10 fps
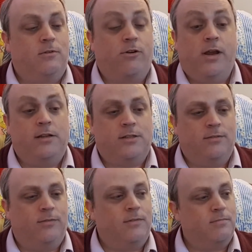
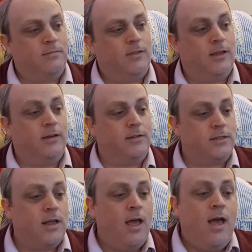creative
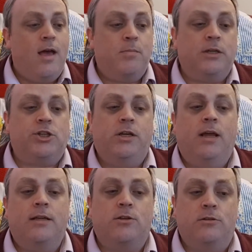things. But she
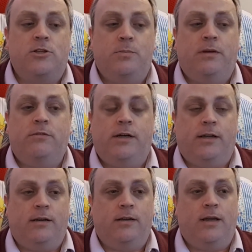has also been
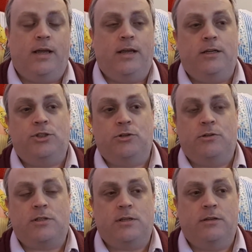running a
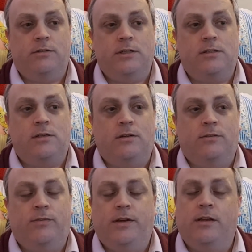short series
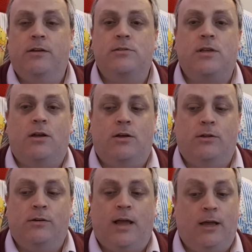of videos
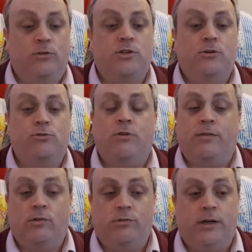on how to use
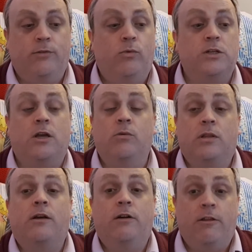Ravelry, which I would
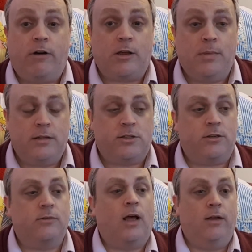thoroughly recommend to
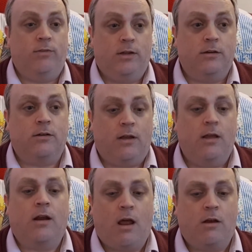you. I've learned
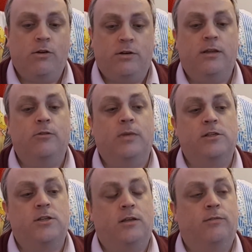a good deal
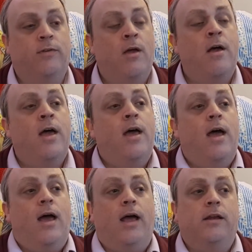myself,
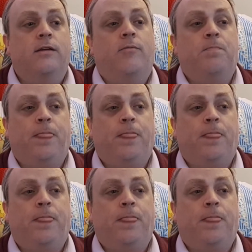and